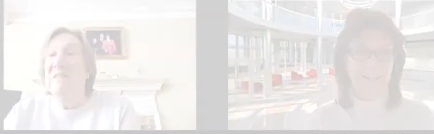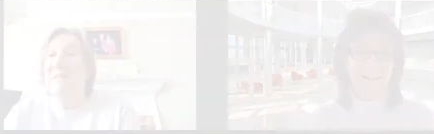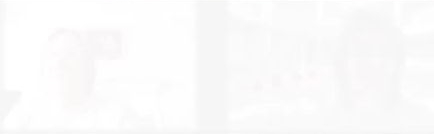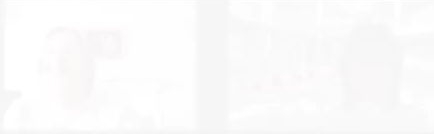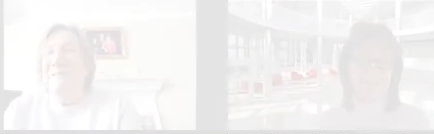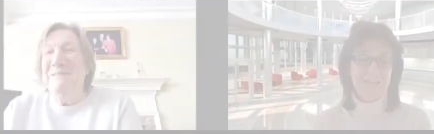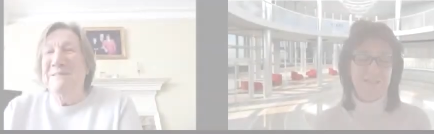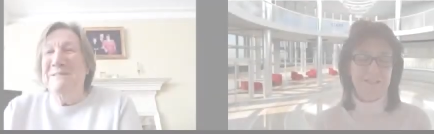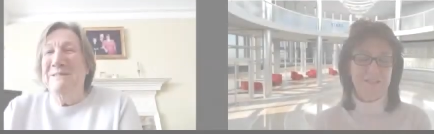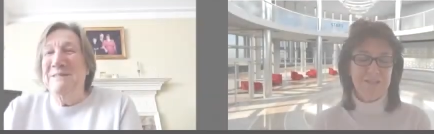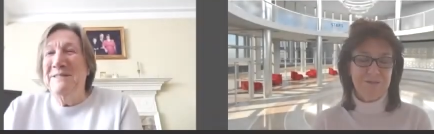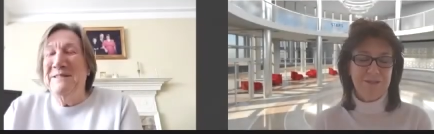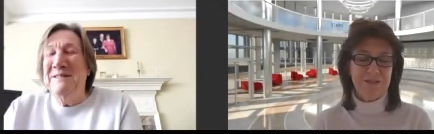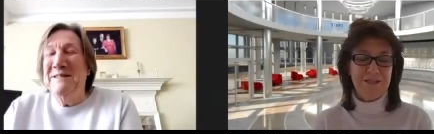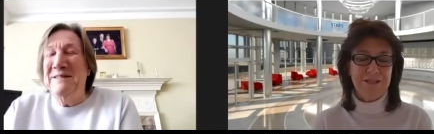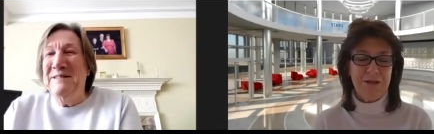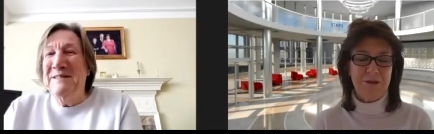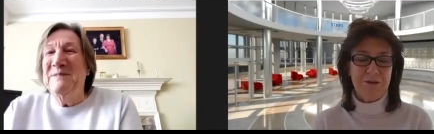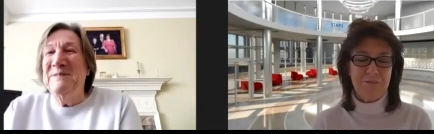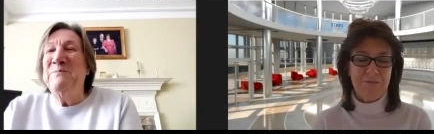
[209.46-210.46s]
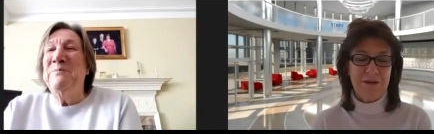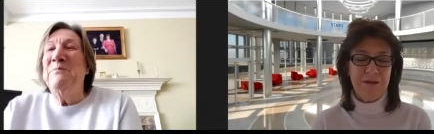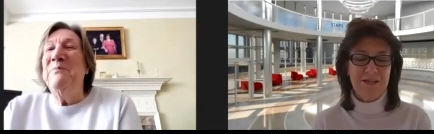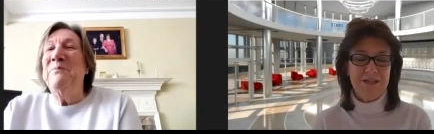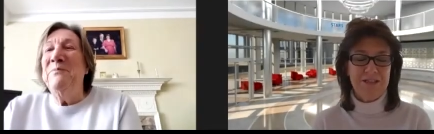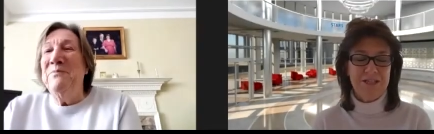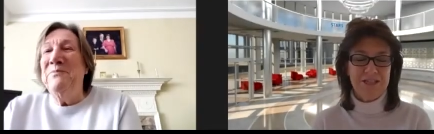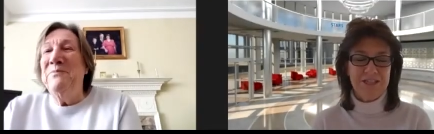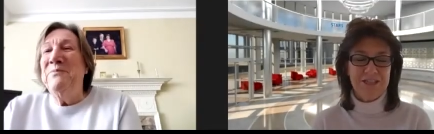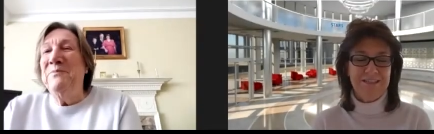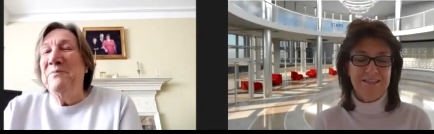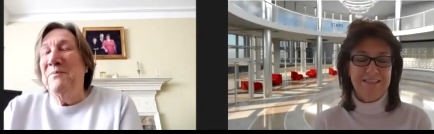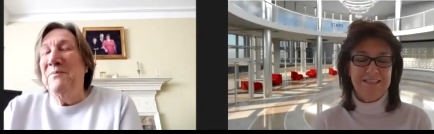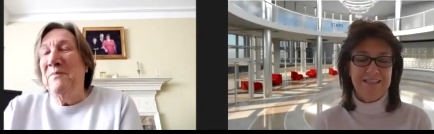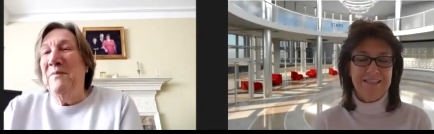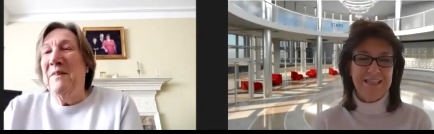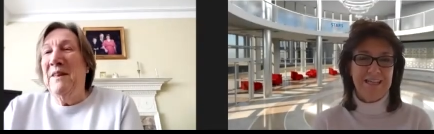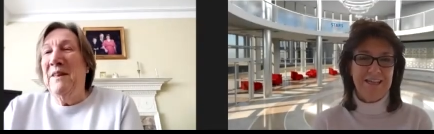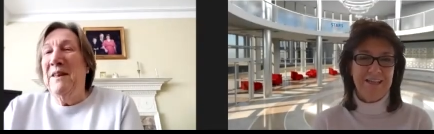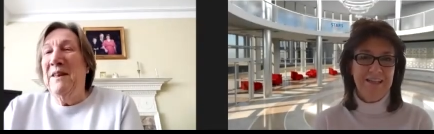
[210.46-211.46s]
Speaker 1: Thank you so much.
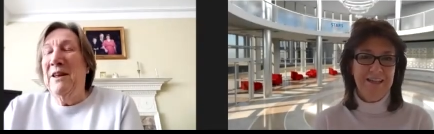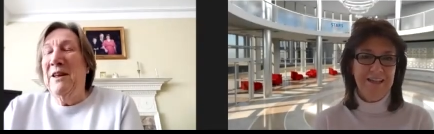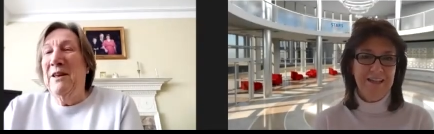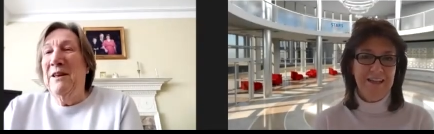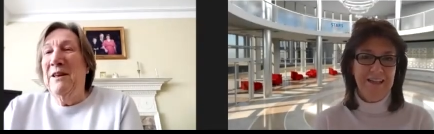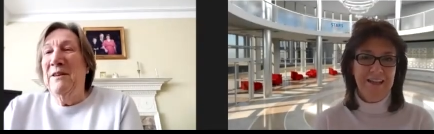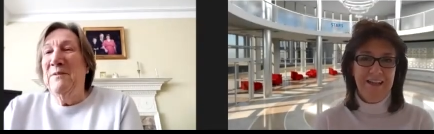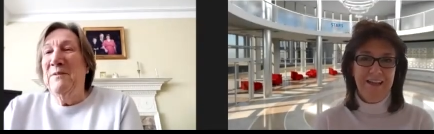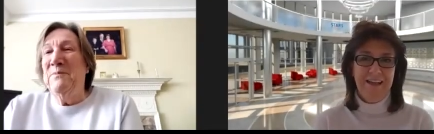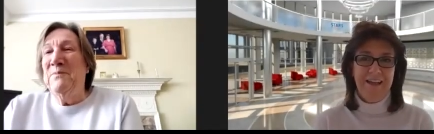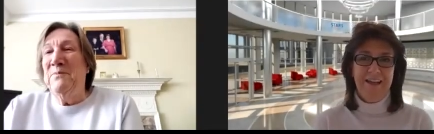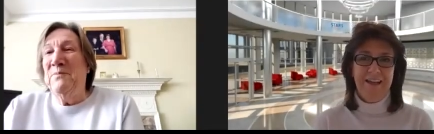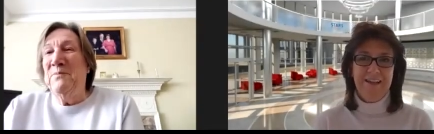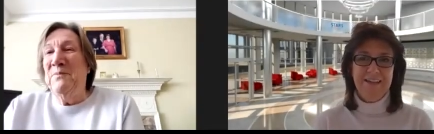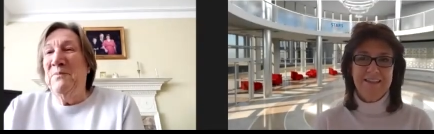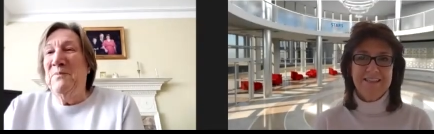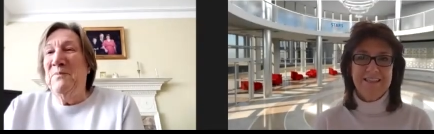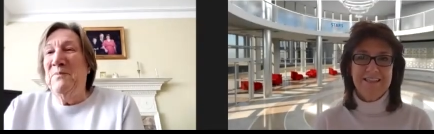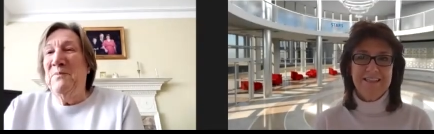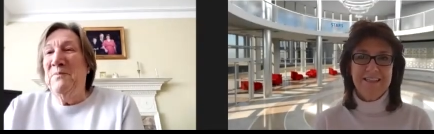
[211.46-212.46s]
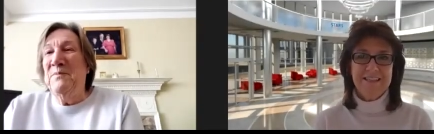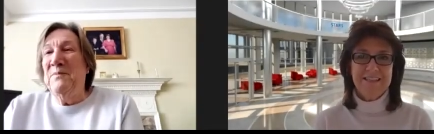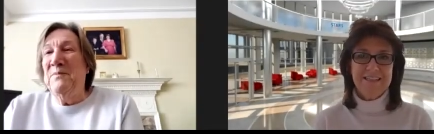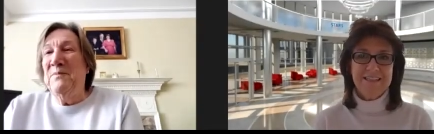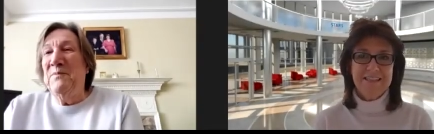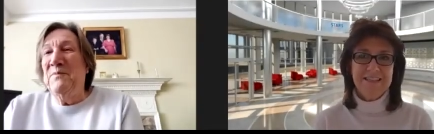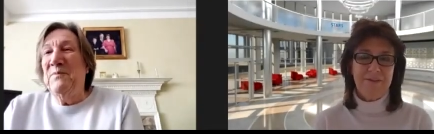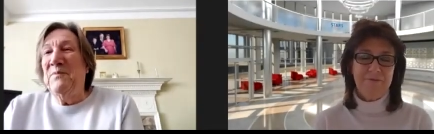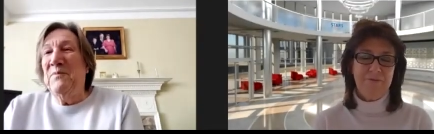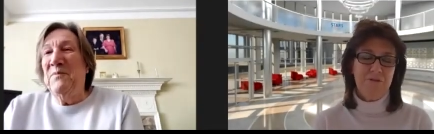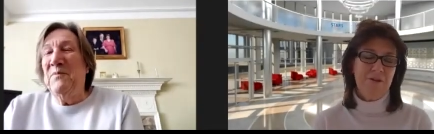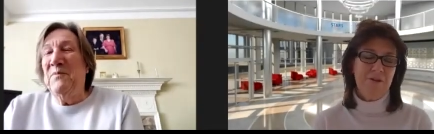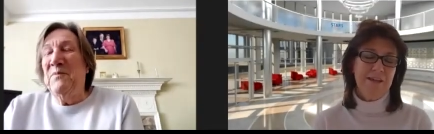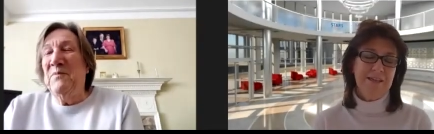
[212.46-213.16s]
And uh, it's it's never